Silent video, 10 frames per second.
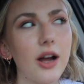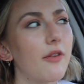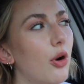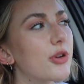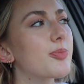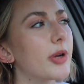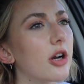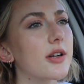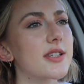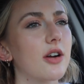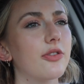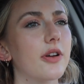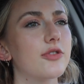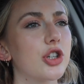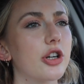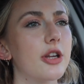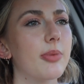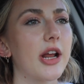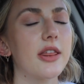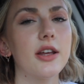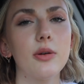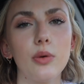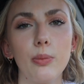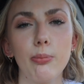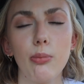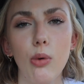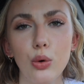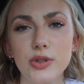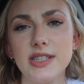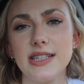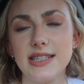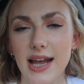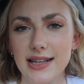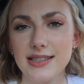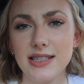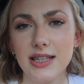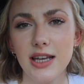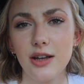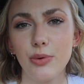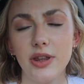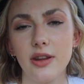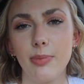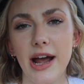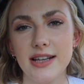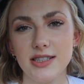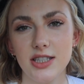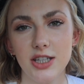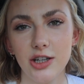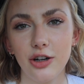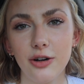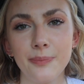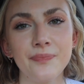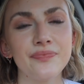I've always been on a self-love journey, but I think most intensely within the past year,